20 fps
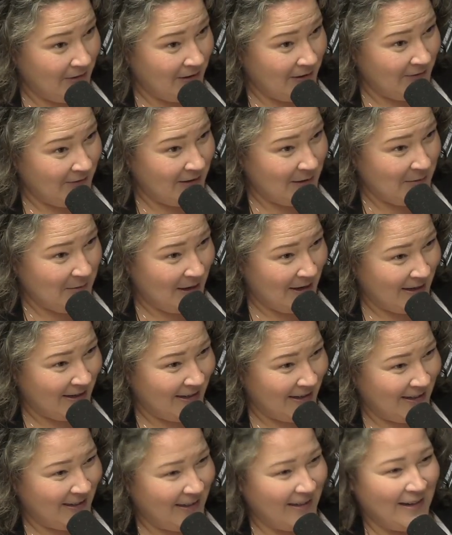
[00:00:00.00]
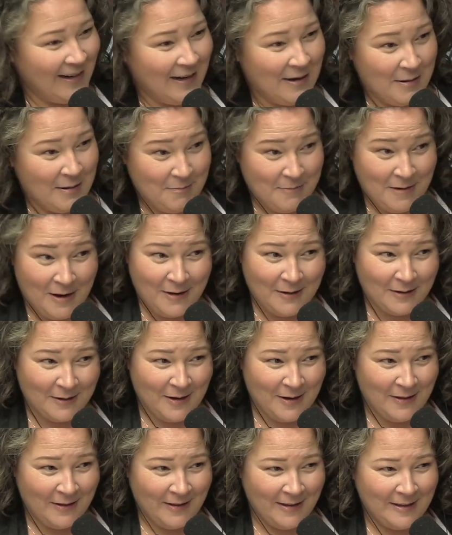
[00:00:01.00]
fun of anybody and I'm not going
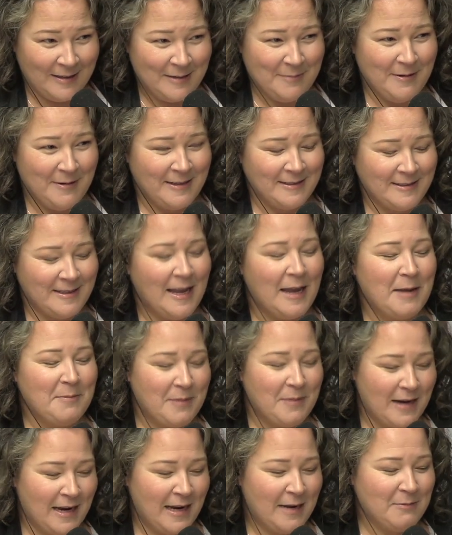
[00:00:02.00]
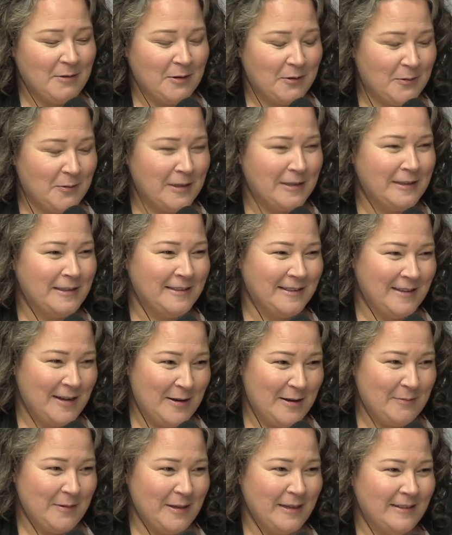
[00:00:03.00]
to call out anybody's name, but I am going to read this
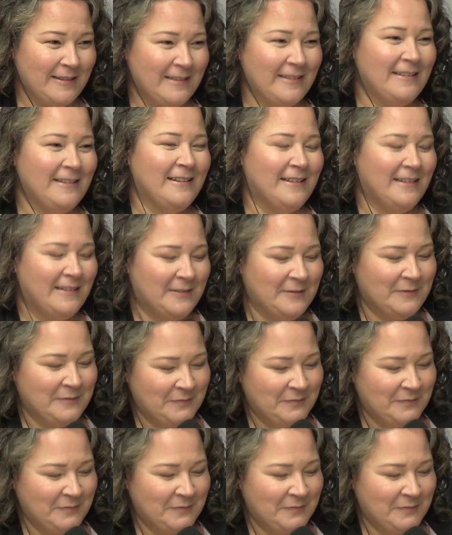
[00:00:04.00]
comment. Okay.